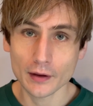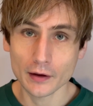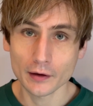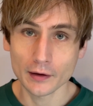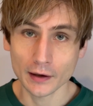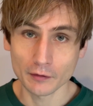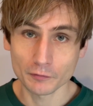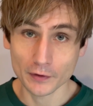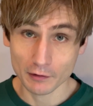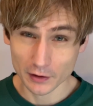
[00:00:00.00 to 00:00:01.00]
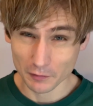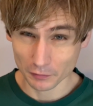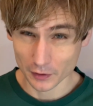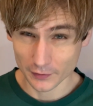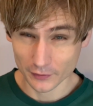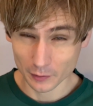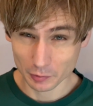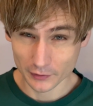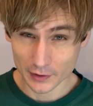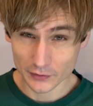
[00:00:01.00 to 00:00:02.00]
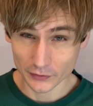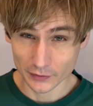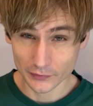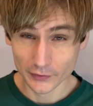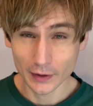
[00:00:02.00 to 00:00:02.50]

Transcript: they can have very different interpretations.